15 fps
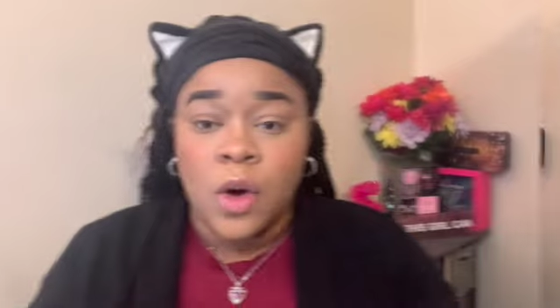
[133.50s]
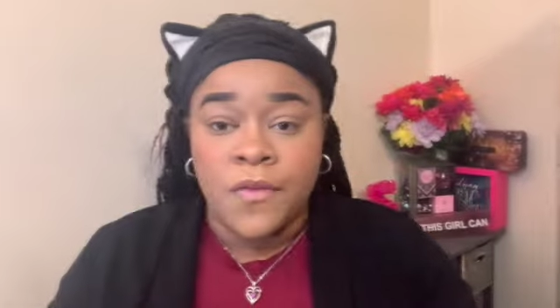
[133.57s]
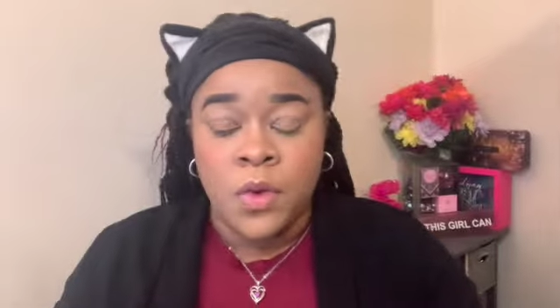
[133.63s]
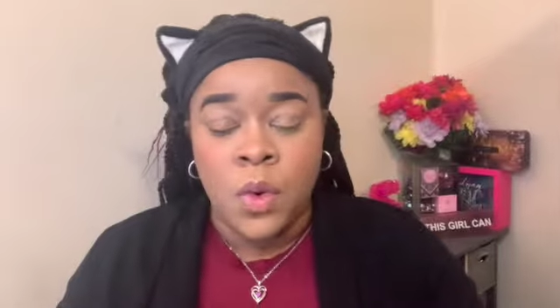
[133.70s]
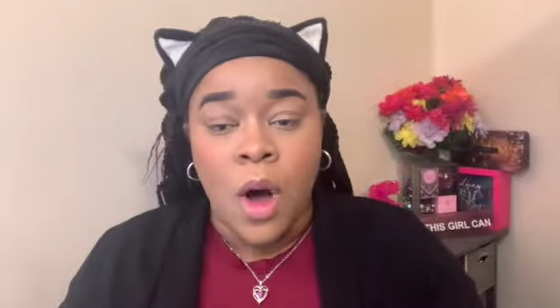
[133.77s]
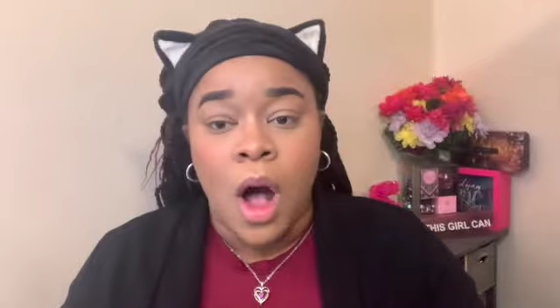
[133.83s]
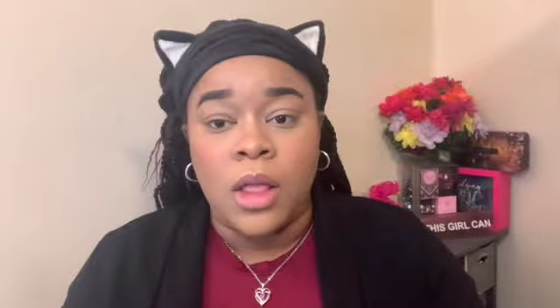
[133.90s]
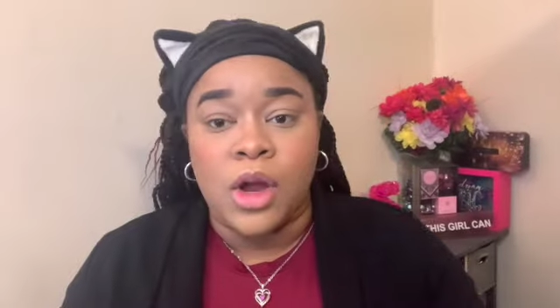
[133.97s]

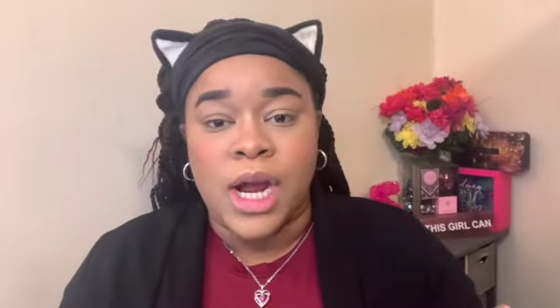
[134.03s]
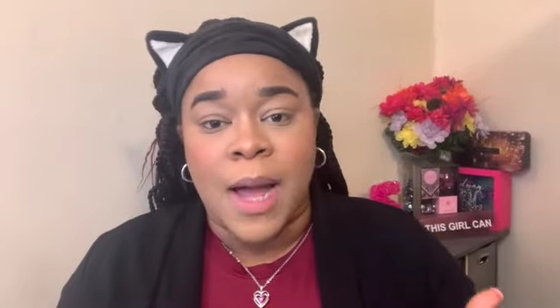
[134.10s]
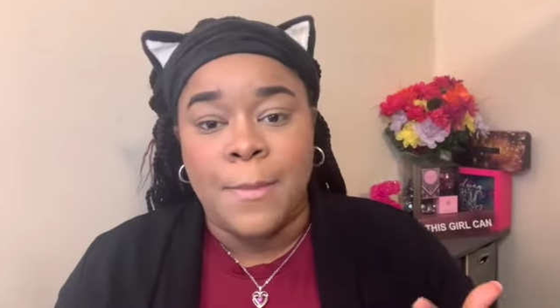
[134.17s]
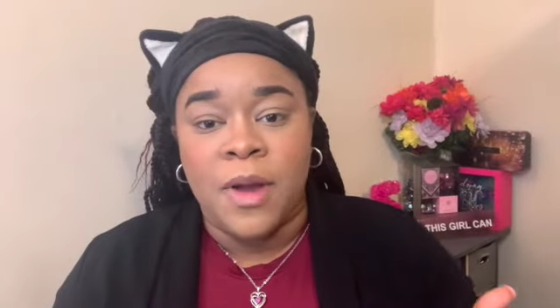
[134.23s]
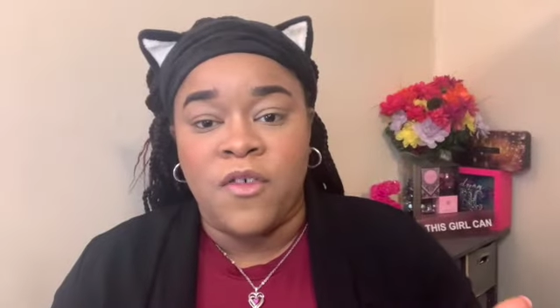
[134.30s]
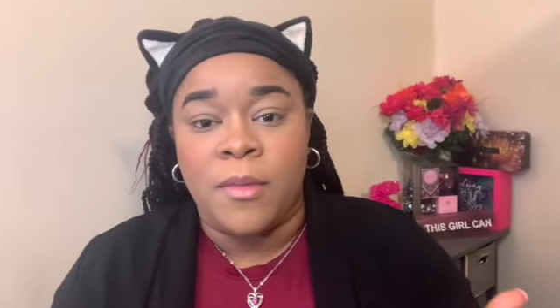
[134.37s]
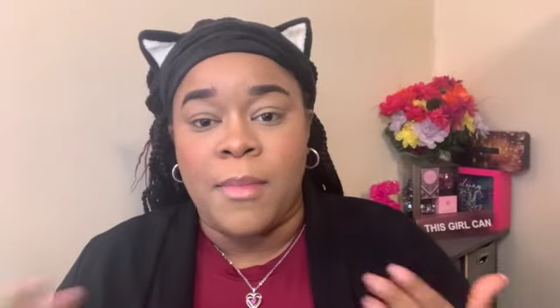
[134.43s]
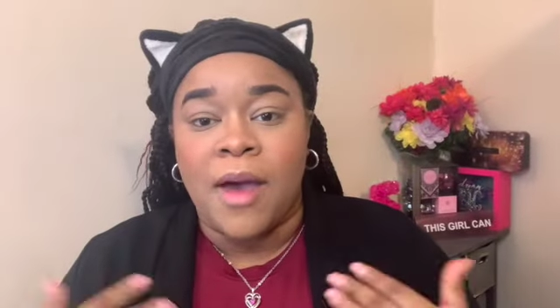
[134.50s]
you all are
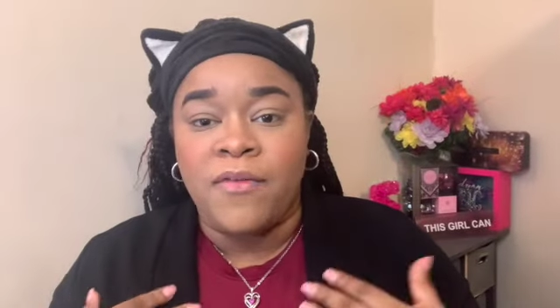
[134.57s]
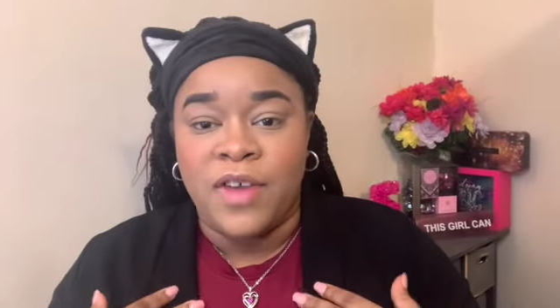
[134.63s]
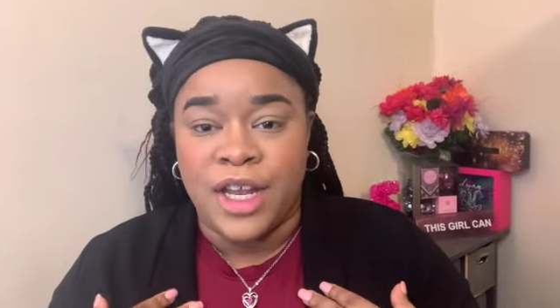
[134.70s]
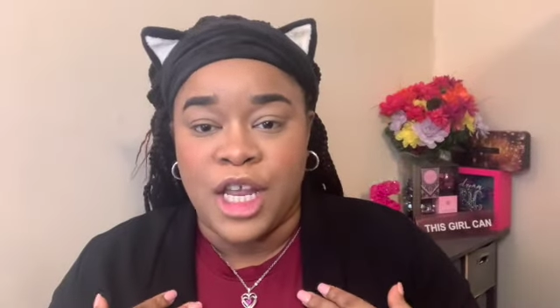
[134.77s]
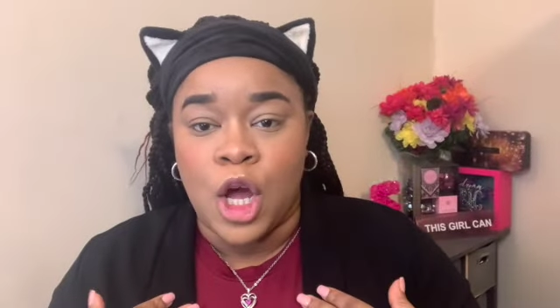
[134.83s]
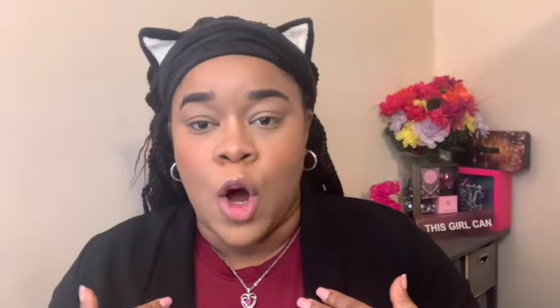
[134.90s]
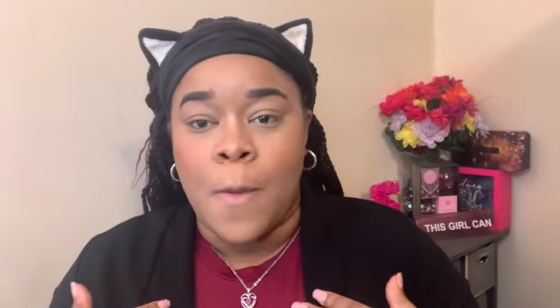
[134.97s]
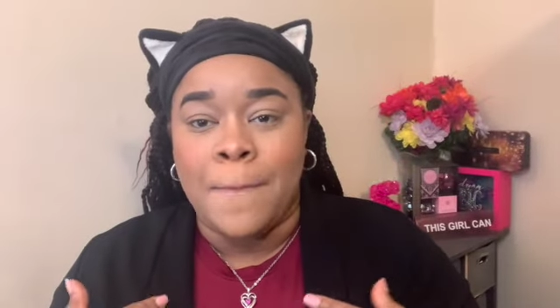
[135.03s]
coming from my
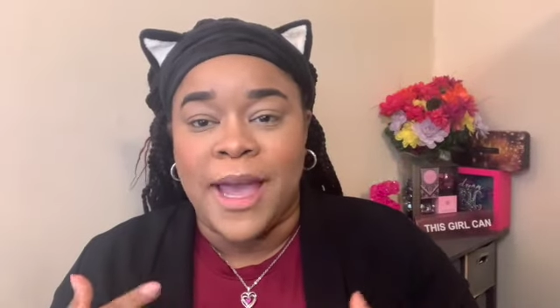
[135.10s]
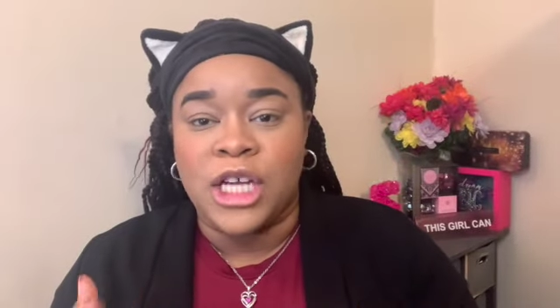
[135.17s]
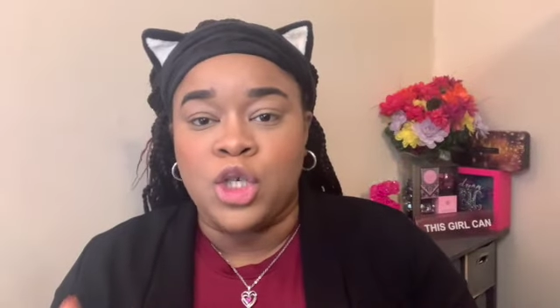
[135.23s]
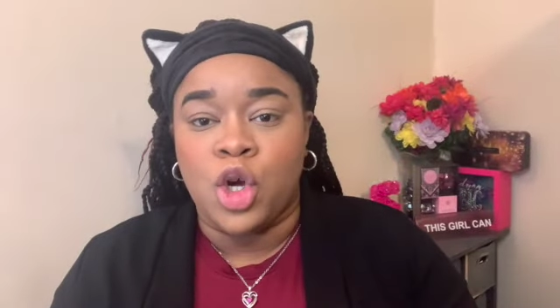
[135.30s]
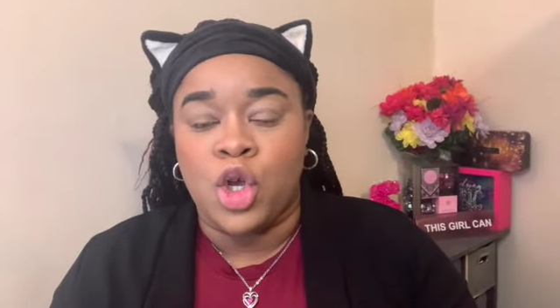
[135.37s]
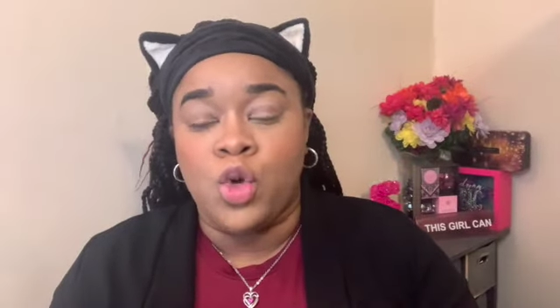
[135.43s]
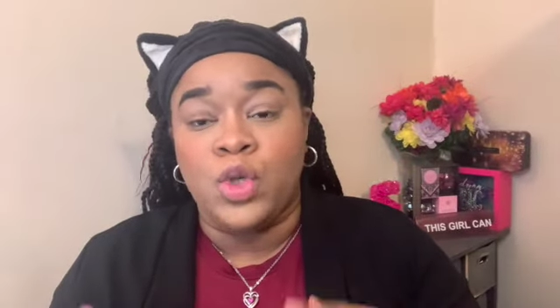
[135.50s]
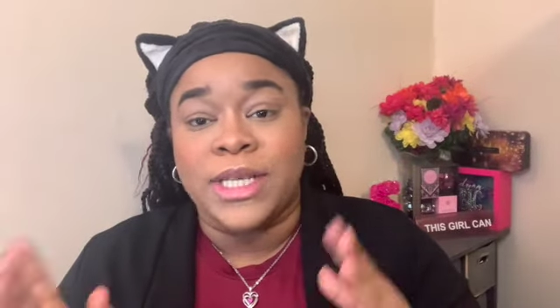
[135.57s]
video, make
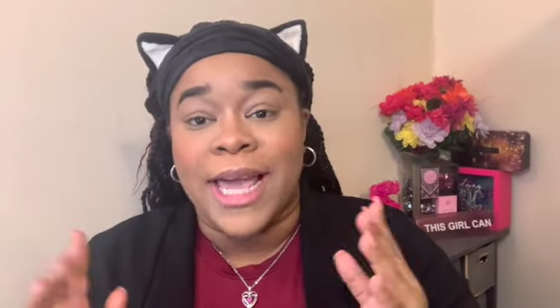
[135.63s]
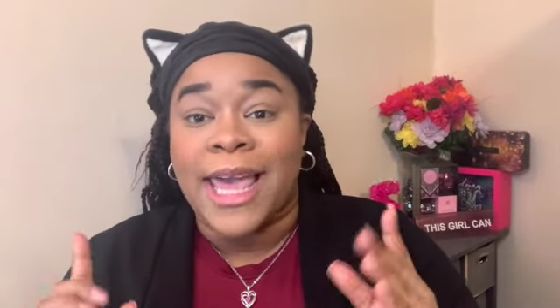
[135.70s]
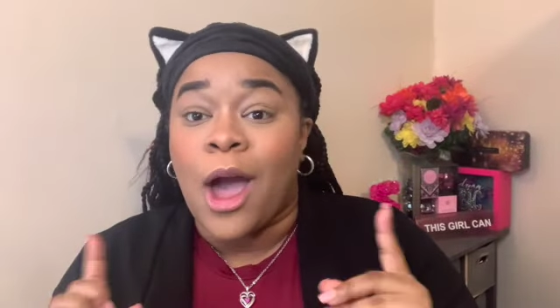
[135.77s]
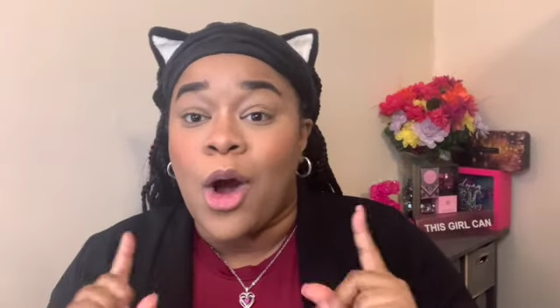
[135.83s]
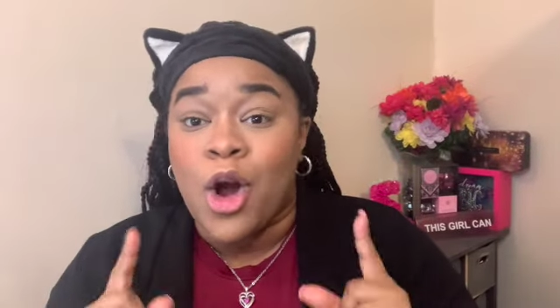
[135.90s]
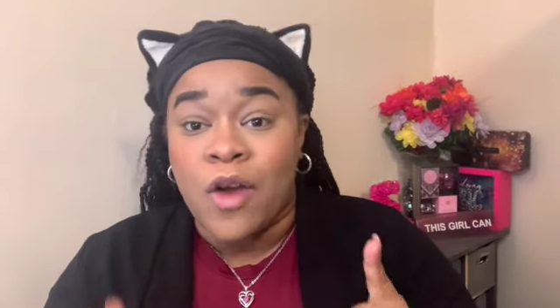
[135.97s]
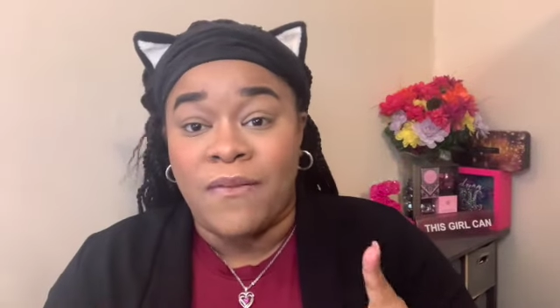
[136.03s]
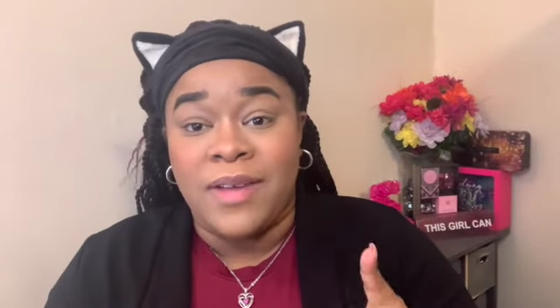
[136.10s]
sure you check
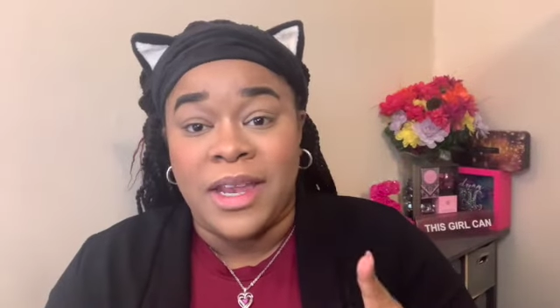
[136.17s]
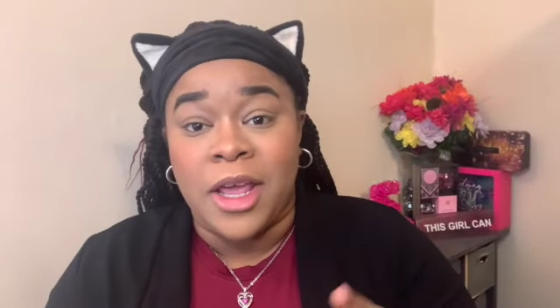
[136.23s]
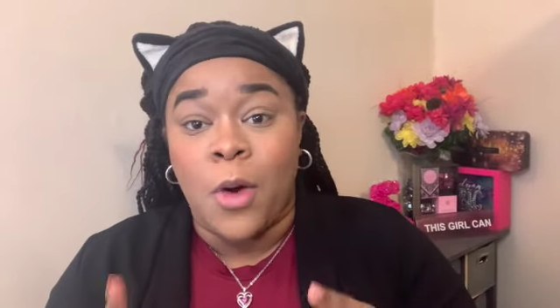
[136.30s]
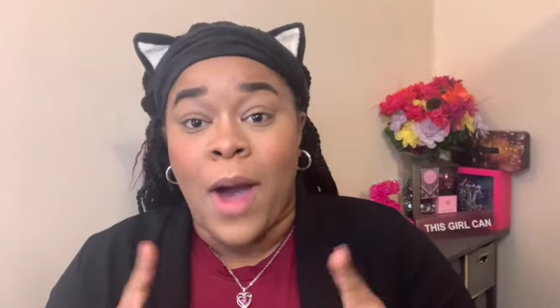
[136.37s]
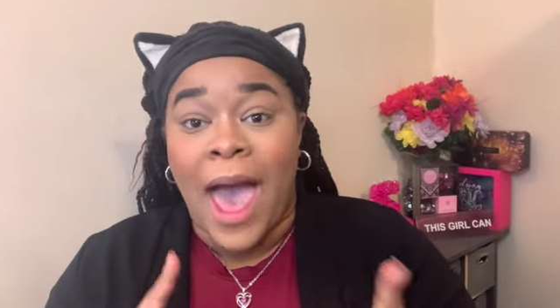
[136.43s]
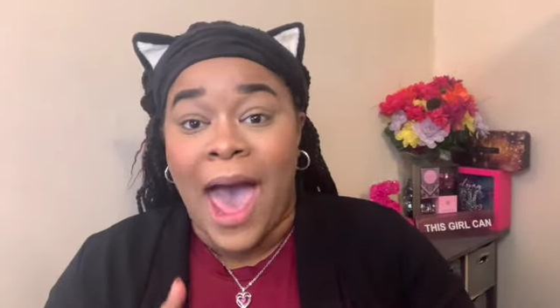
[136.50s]
out her video